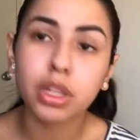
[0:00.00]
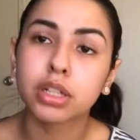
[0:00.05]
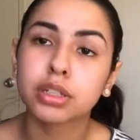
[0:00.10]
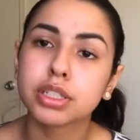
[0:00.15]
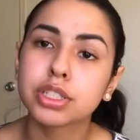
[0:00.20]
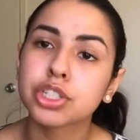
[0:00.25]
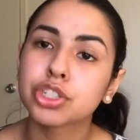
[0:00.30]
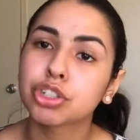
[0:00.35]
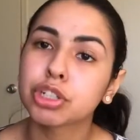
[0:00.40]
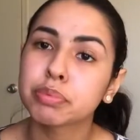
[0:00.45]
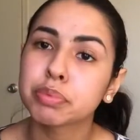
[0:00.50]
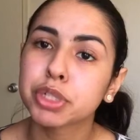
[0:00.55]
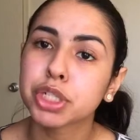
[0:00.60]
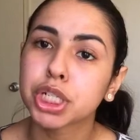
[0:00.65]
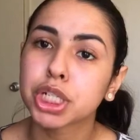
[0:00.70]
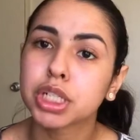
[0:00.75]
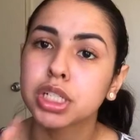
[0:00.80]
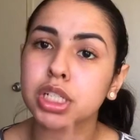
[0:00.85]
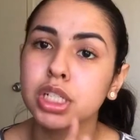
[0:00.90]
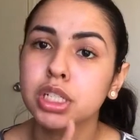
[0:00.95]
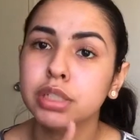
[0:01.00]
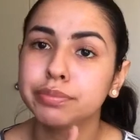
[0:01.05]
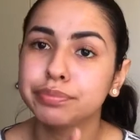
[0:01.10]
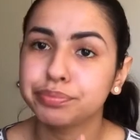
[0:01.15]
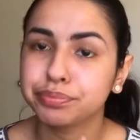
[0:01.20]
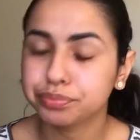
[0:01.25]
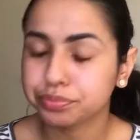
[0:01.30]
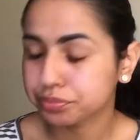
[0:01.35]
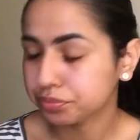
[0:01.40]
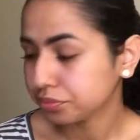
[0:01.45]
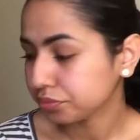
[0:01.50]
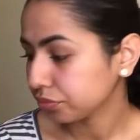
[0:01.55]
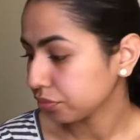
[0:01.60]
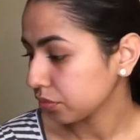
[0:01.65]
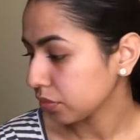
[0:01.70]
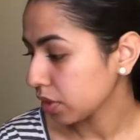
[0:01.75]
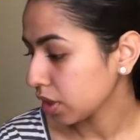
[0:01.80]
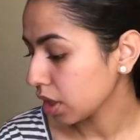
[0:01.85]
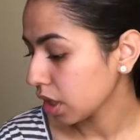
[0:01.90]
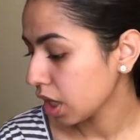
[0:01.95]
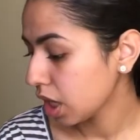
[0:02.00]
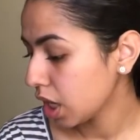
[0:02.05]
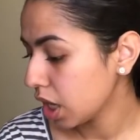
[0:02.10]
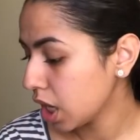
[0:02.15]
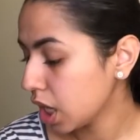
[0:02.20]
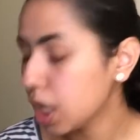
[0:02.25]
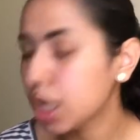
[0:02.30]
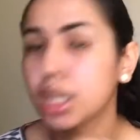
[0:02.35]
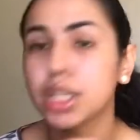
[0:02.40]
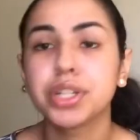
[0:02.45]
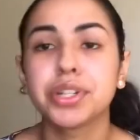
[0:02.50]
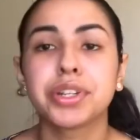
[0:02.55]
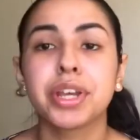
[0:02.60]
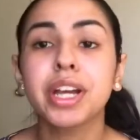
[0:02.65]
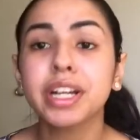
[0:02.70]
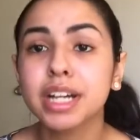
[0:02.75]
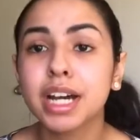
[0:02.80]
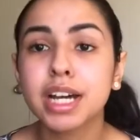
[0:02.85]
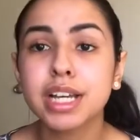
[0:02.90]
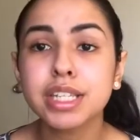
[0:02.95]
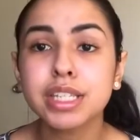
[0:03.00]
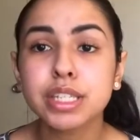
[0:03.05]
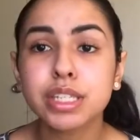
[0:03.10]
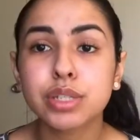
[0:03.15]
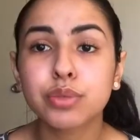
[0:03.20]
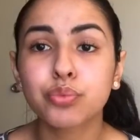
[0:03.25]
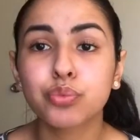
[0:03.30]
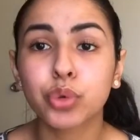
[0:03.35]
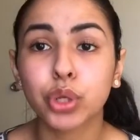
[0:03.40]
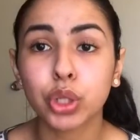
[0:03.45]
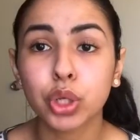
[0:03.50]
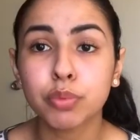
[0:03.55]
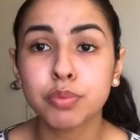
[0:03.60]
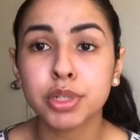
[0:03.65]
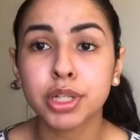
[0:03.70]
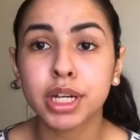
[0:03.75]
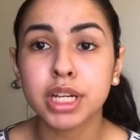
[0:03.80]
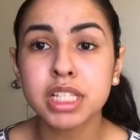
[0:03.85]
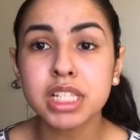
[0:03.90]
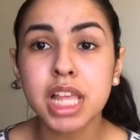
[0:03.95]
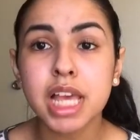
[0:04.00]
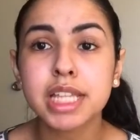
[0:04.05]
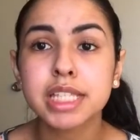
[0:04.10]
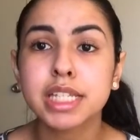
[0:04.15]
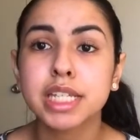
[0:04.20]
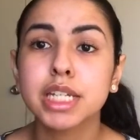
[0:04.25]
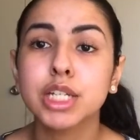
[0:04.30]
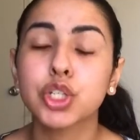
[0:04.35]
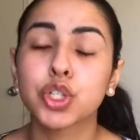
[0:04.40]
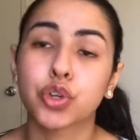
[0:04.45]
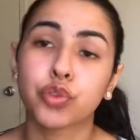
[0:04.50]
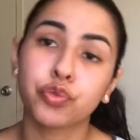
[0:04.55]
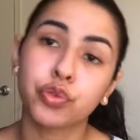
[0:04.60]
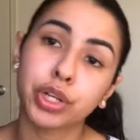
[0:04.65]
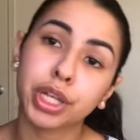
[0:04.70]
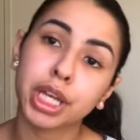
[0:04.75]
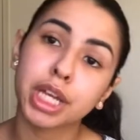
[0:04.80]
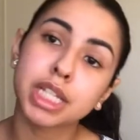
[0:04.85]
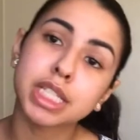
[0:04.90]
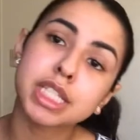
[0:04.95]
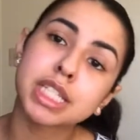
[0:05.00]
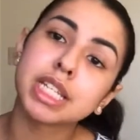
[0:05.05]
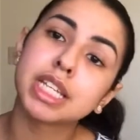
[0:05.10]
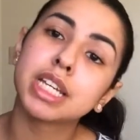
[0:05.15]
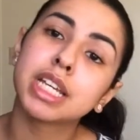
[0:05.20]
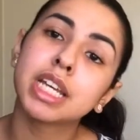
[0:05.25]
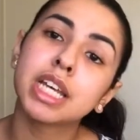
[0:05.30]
description and yeah guys really hope you guys liked it don't forget to